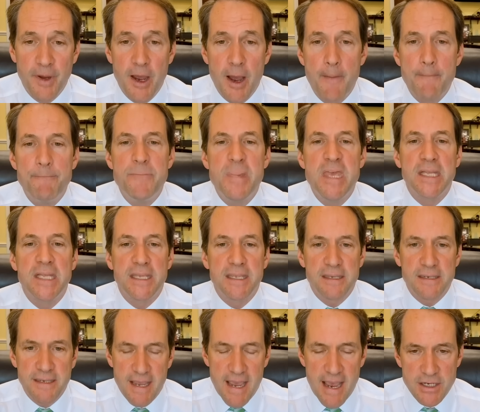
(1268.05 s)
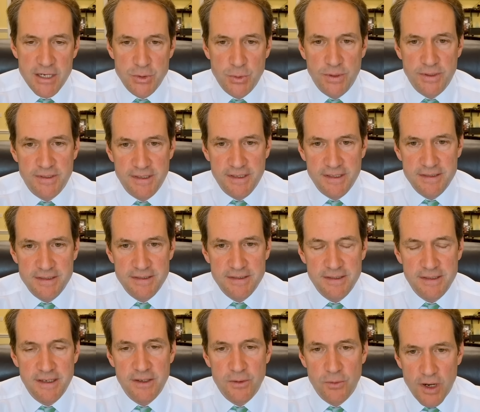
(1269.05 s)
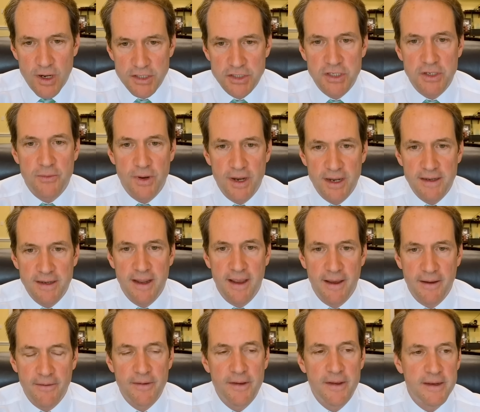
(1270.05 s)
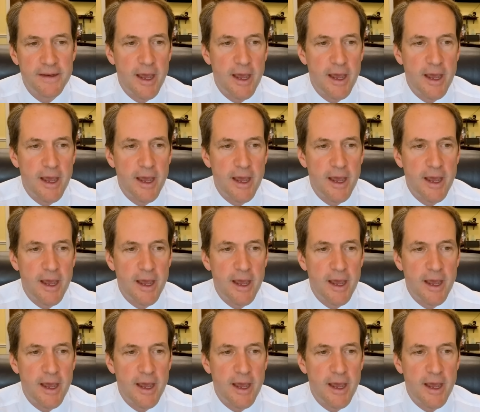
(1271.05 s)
1 million casualties in Russia right now.